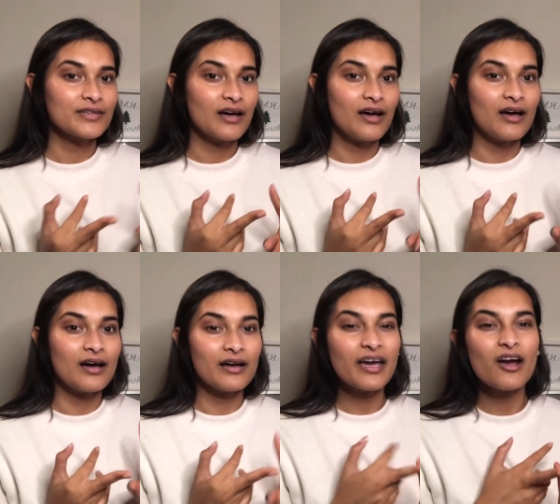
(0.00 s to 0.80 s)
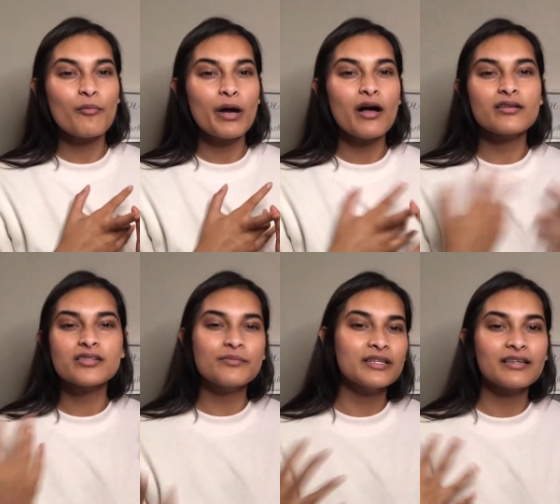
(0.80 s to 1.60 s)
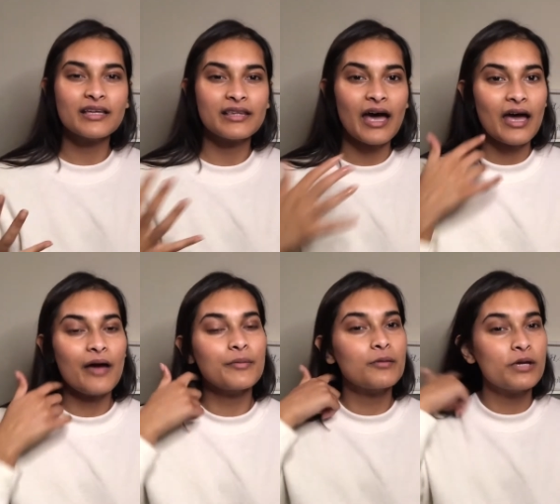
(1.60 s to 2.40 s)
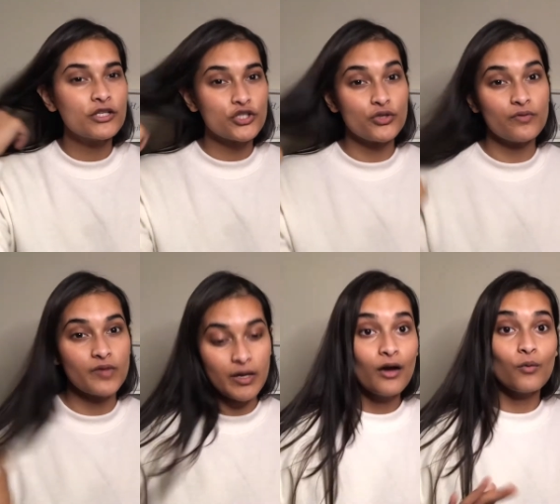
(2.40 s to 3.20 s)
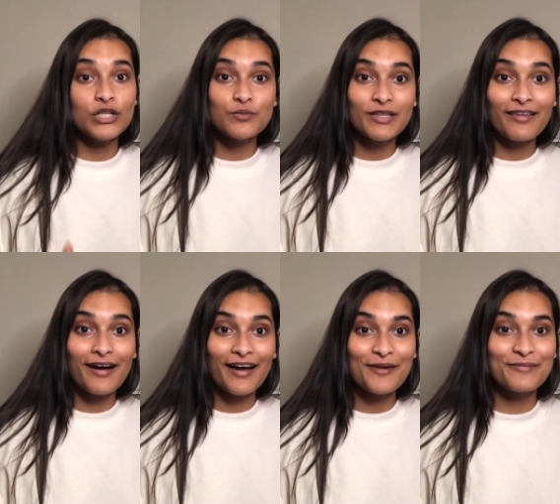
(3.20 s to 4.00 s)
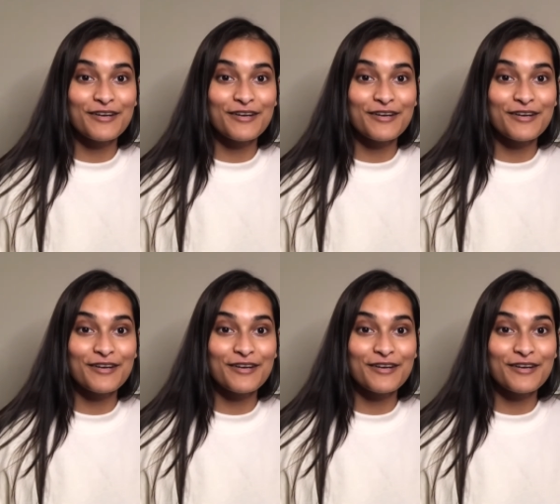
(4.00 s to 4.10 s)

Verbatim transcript: uh, caramel, something like that. I'm gonna make two of them. Wish me luck, I'm gonna